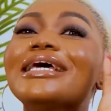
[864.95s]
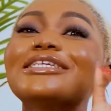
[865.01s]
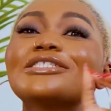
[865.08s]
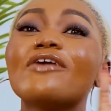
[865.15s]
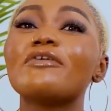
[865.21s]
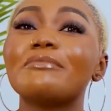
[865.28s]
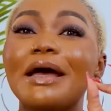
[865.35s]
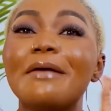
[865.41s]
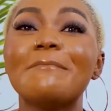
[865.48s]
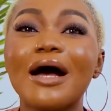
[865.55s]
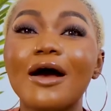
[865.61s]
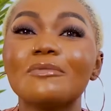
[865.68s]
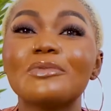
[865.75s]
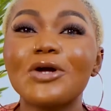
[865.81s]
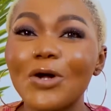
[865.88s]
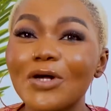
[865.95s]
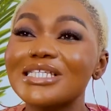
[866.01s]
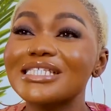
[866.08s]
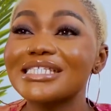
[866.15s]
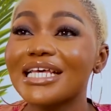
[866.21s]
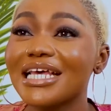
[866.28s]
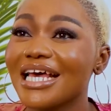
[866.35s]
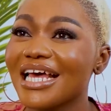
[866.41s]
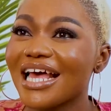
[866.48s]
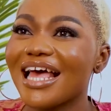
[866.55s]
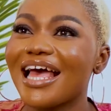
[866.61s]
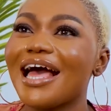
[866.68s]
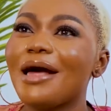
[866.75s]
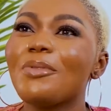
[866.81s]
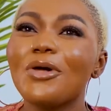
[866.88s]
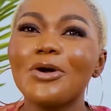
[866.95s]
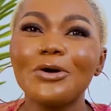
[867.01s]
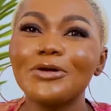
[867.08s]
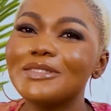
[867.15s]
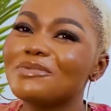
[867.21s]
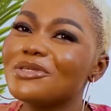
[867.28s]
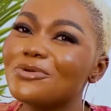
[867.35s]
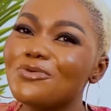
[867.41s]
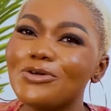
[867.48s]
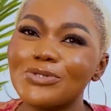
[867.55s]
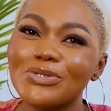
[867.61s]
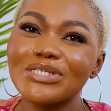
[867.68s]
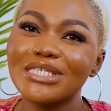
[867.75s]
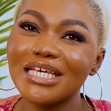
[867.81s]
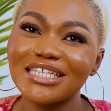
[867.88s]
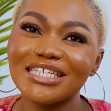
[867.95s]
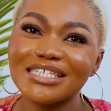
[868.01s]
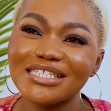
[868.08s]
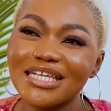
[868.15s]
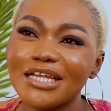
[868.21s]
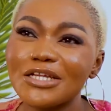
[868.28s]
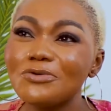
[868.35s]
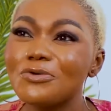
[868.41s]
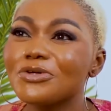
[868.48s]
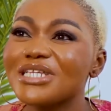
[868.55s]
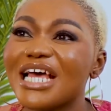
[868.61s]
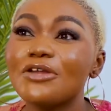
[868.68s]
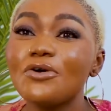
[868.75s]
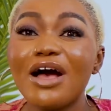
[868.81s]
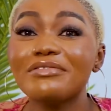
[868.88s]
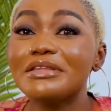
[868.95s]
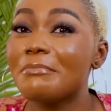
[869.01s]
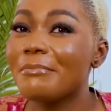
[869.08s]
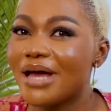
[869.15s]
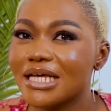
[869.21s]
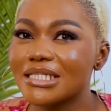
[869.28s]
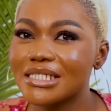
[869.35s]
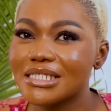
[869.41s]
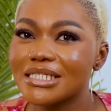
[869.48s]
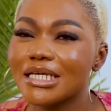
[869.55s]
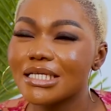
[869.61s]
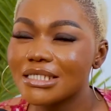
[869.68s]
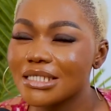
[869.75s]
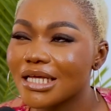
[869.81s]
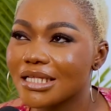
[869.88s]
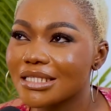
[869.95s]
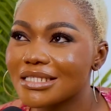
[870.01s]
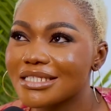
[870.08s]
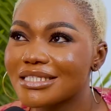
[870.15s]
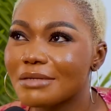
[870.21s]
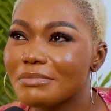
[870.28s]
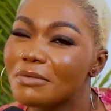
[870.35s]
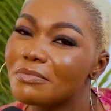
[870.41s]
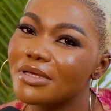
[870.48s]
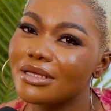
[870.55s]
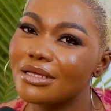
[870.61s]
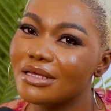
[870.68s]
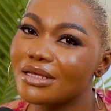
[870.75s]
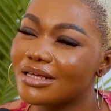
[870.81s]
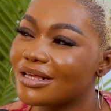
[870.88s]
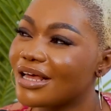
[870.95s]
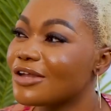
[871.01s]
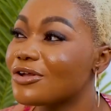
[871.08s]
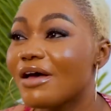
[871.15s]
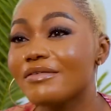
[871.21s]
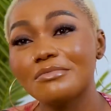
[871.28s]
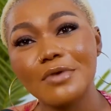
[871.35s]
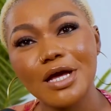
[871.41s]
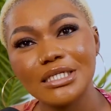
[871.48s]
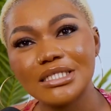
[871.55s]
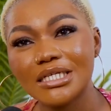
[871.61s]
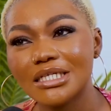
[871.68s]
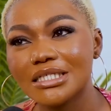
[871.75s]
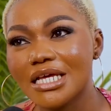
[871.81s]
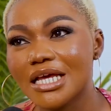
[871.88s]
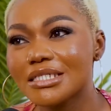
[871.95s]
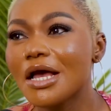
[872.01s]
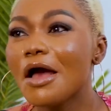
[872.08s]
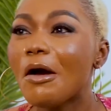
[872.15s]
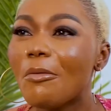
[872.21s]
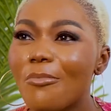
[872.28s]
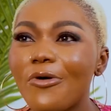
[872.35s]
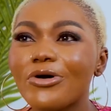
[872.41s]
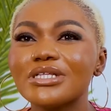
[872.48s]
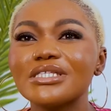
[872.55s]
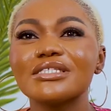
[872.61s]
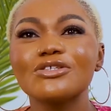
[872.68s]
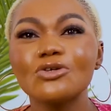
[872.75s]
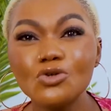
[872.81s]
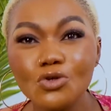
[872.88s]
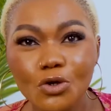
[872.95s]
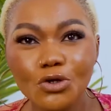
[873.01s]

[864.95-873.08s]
It's not for my mouth because I'm not going to be the one to say this. I don't have the mind to say it yet. Maybe I don't have the mind to say it yet. But you know